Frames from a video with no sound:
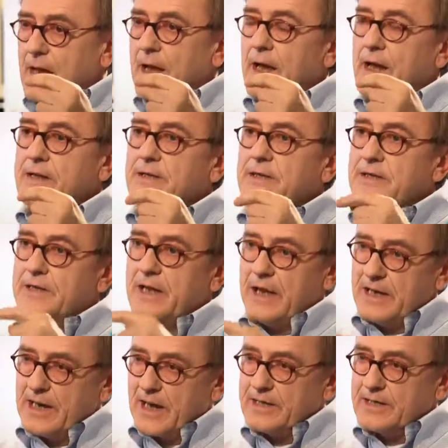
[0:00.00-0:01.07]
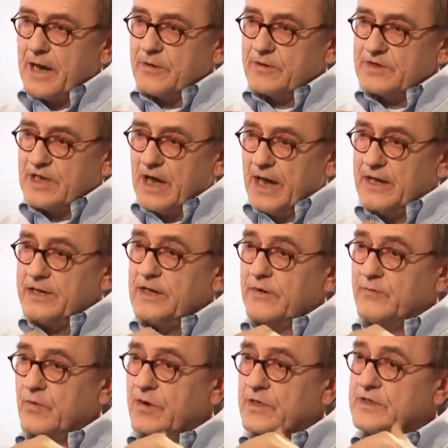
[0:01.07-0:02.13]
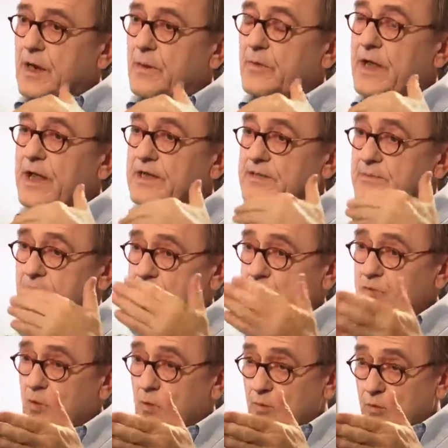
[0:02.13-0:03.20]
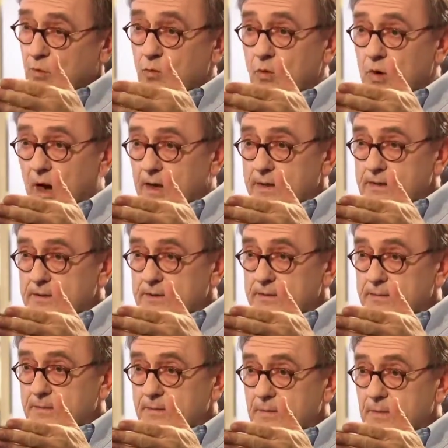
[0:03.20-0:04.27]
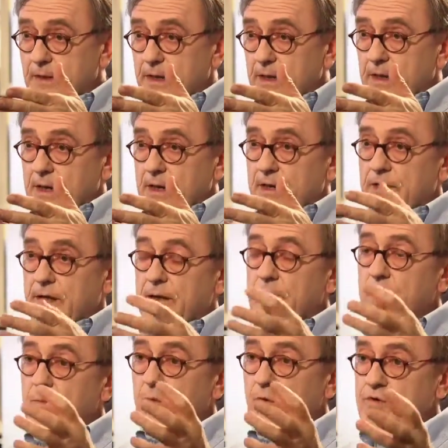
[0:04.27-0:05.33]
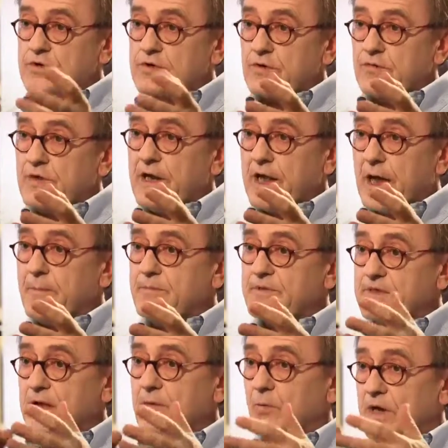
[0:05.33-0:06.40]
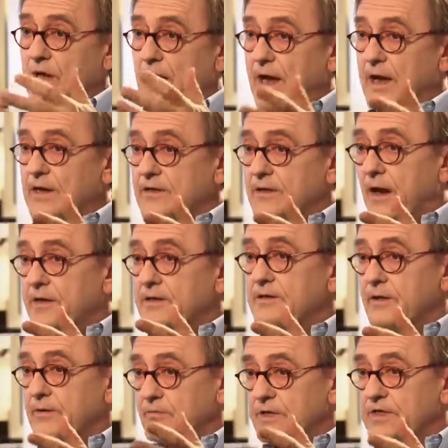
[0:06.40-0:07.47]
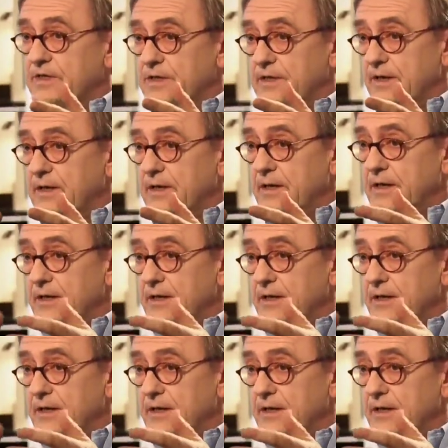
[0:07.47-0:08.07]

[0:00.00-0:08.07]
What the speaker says: And daylight outside, for example, has much more blue light than most of the lamps that we had until recently